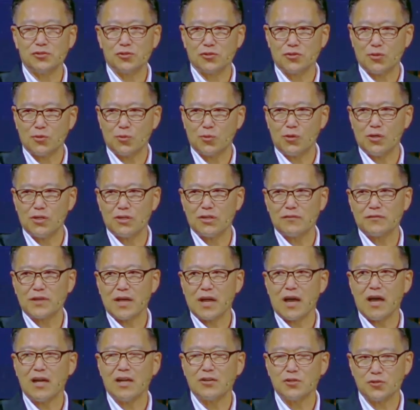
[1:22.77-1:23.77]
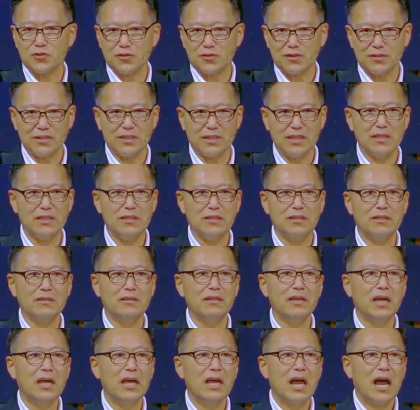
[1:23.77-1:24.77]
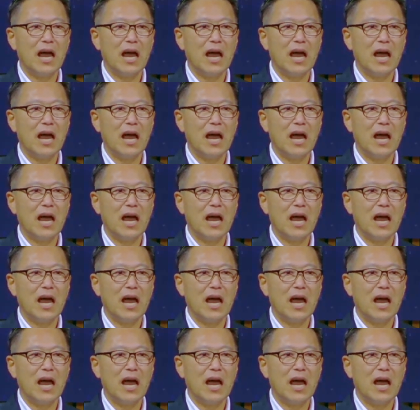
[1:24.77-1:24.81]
to the Word of God, to the needy,